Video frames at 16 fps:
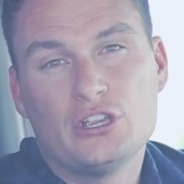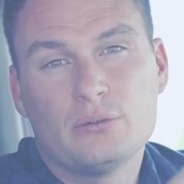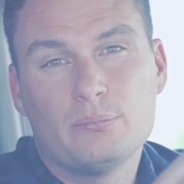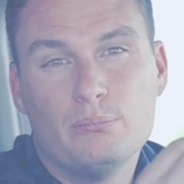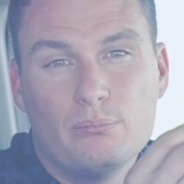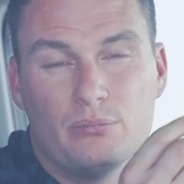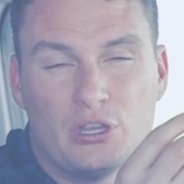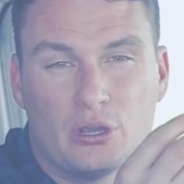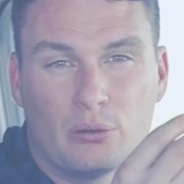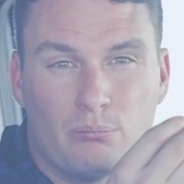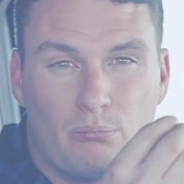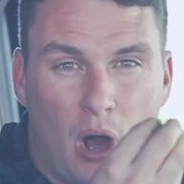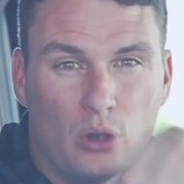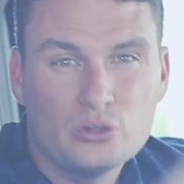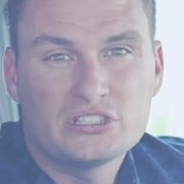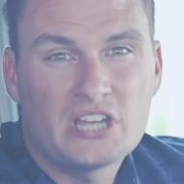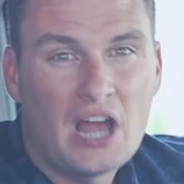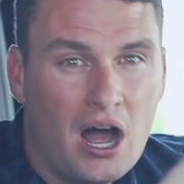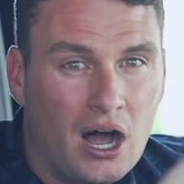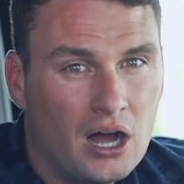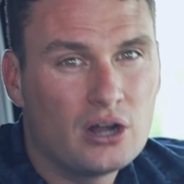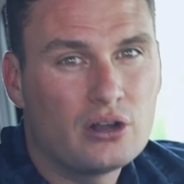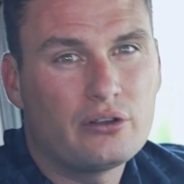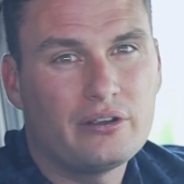Your, your most
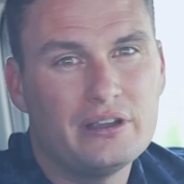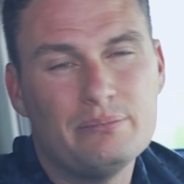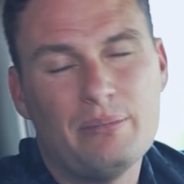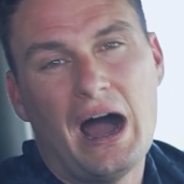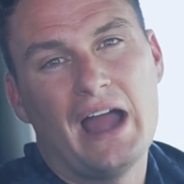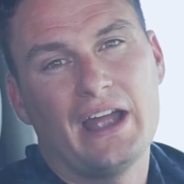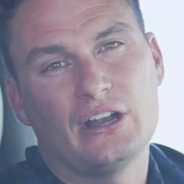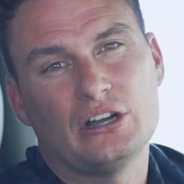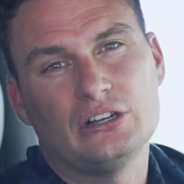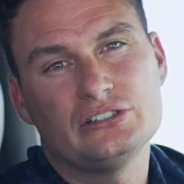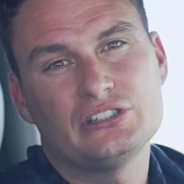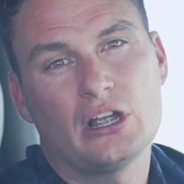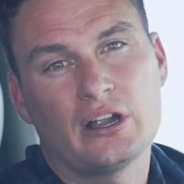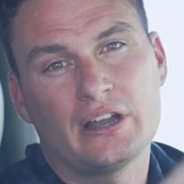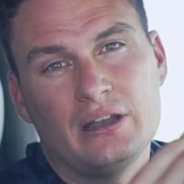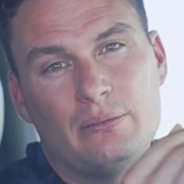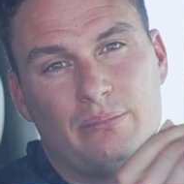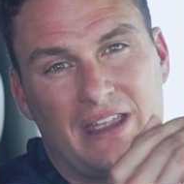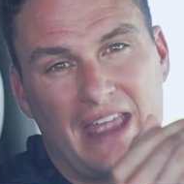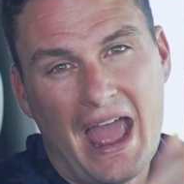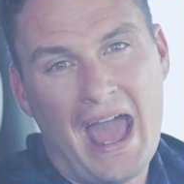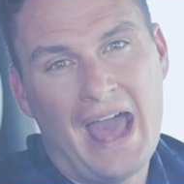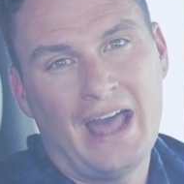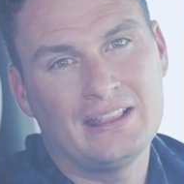hungry buyers are gonna
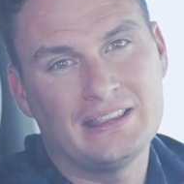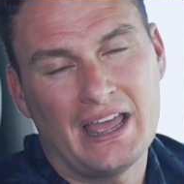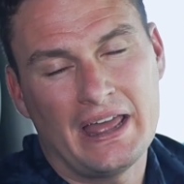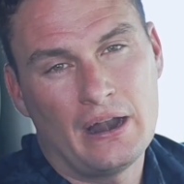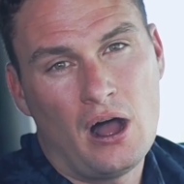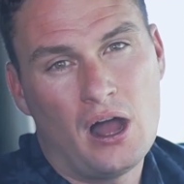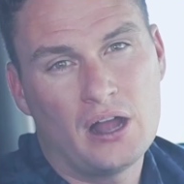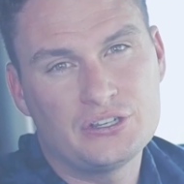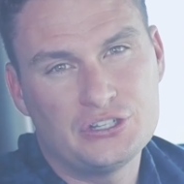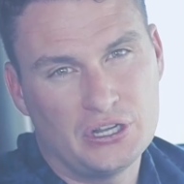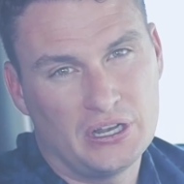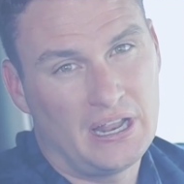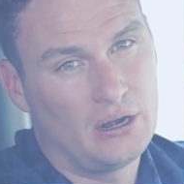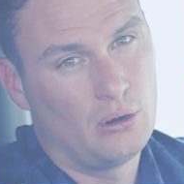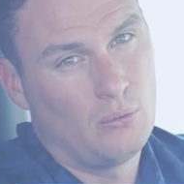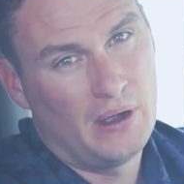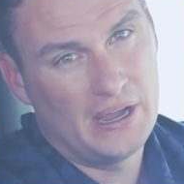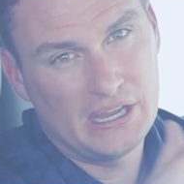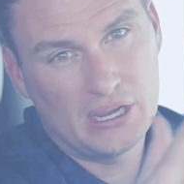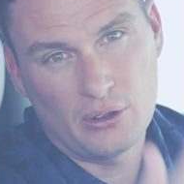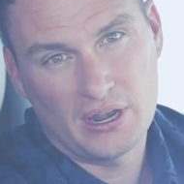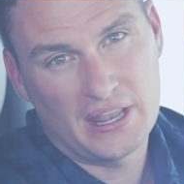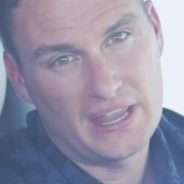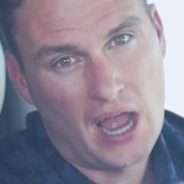be at that auction. I don't want
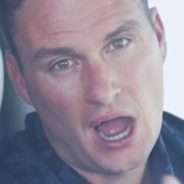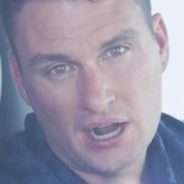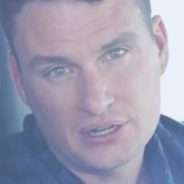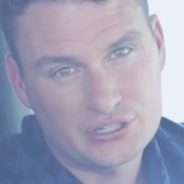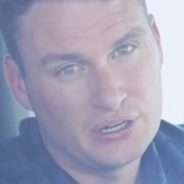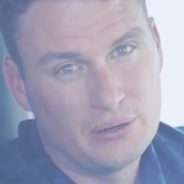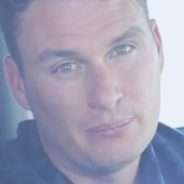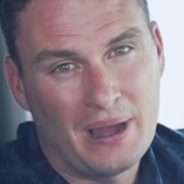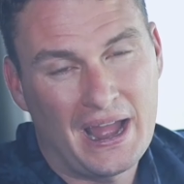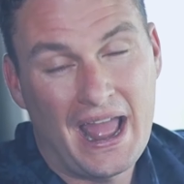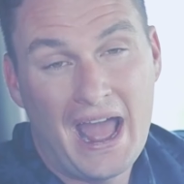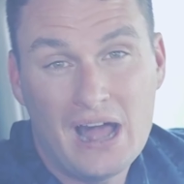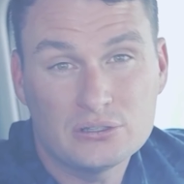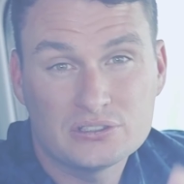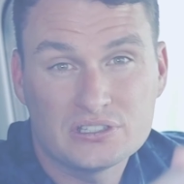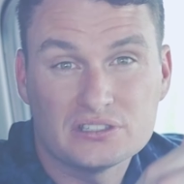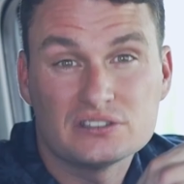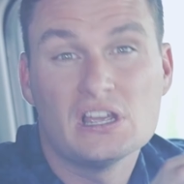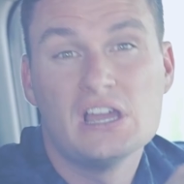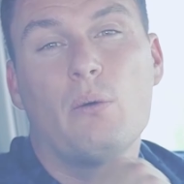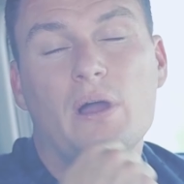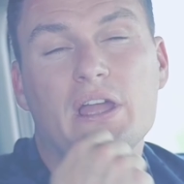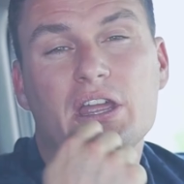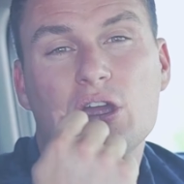you to go to the auction to buy houses.
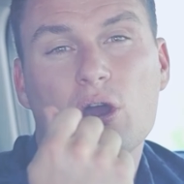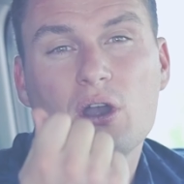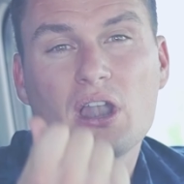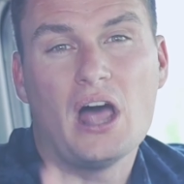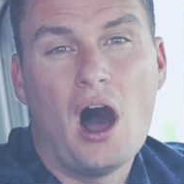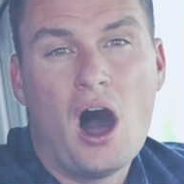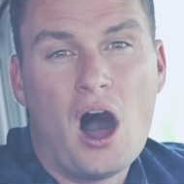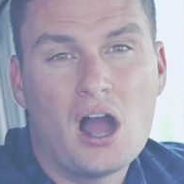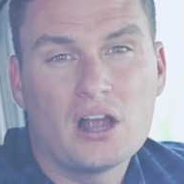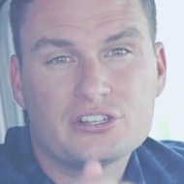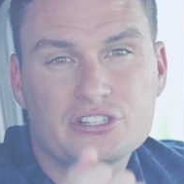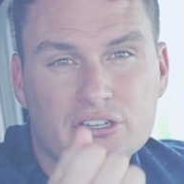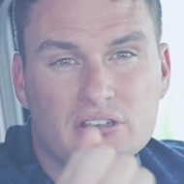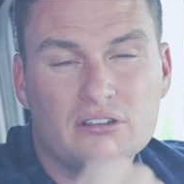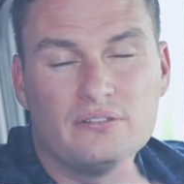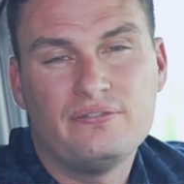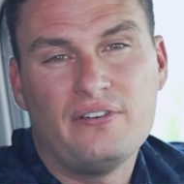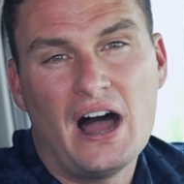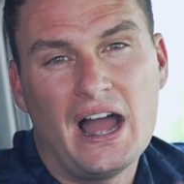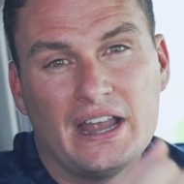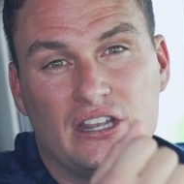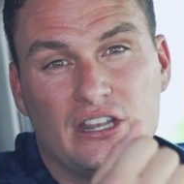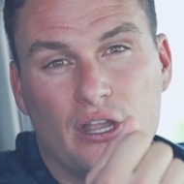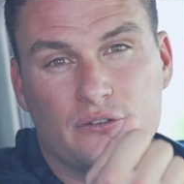I want you to go to the auction to
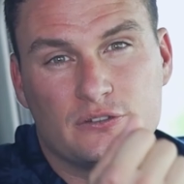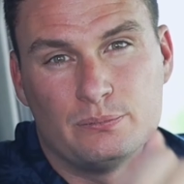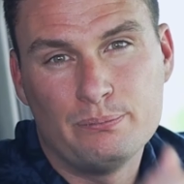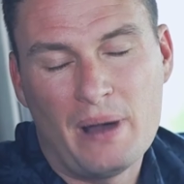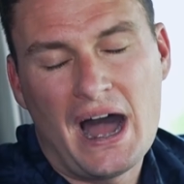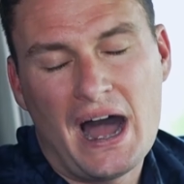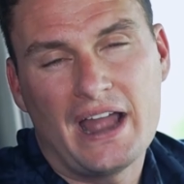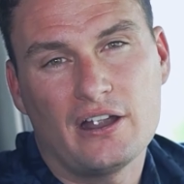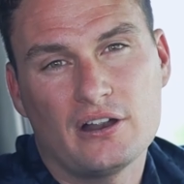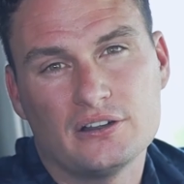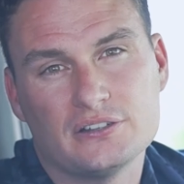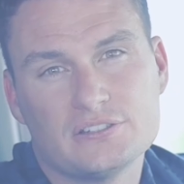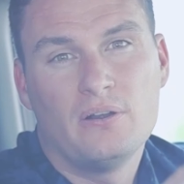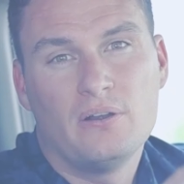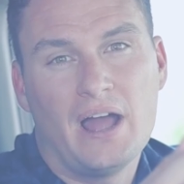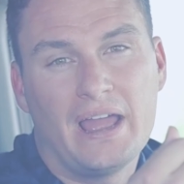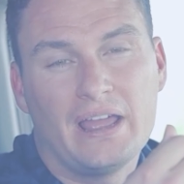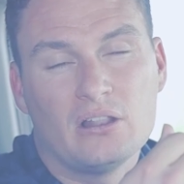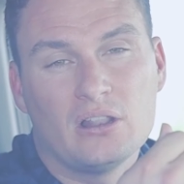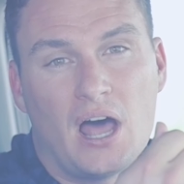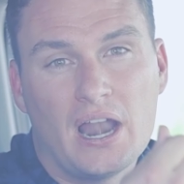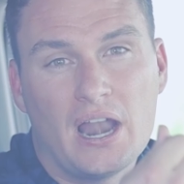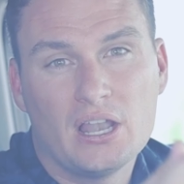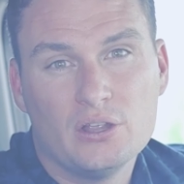find those buyers, right? A
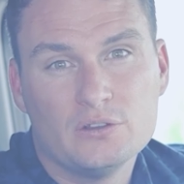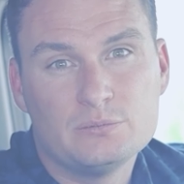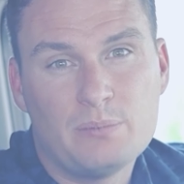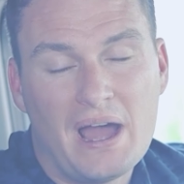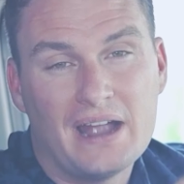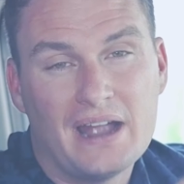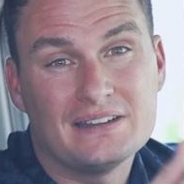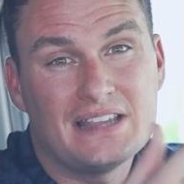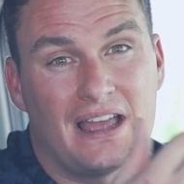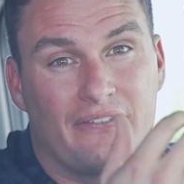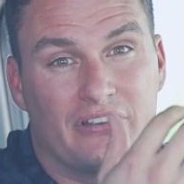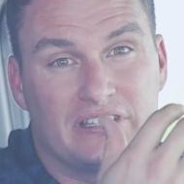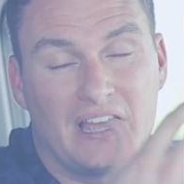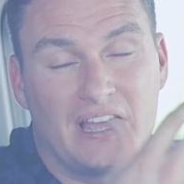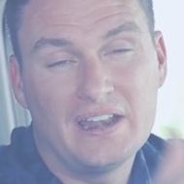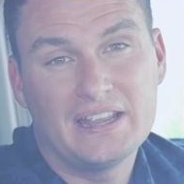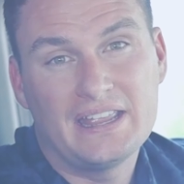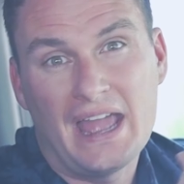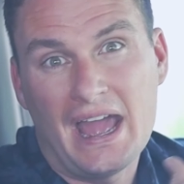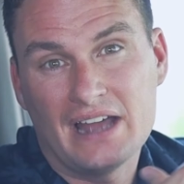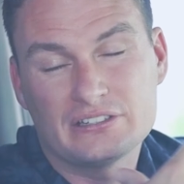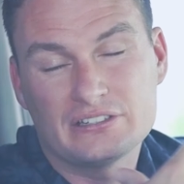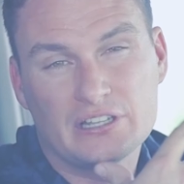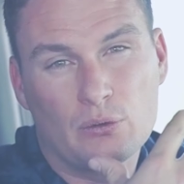lot of those buyers have a ton of
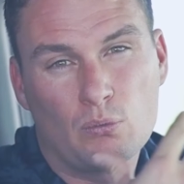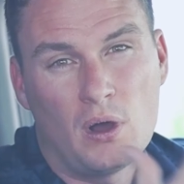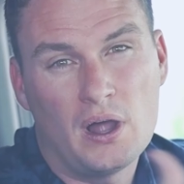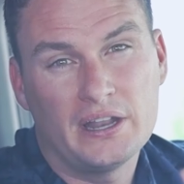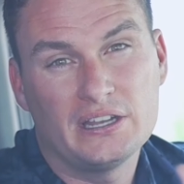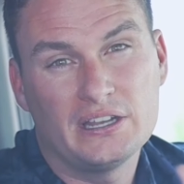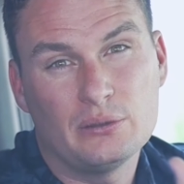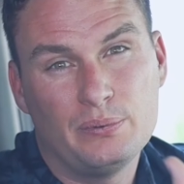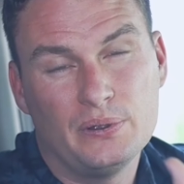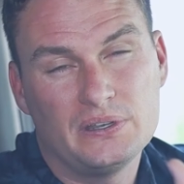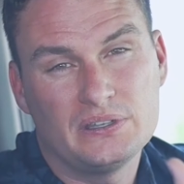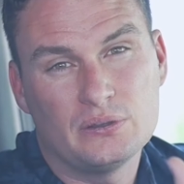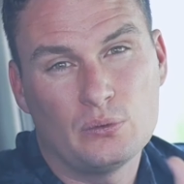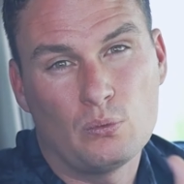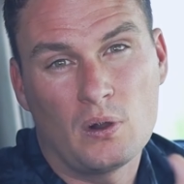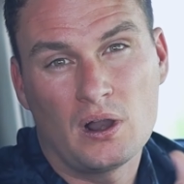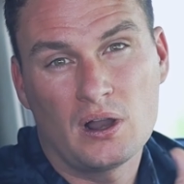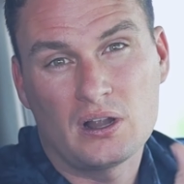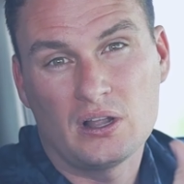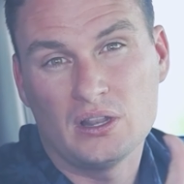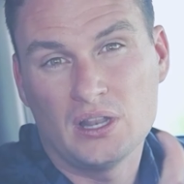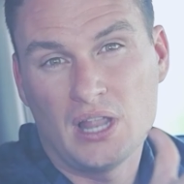cash they're wanting to put to work.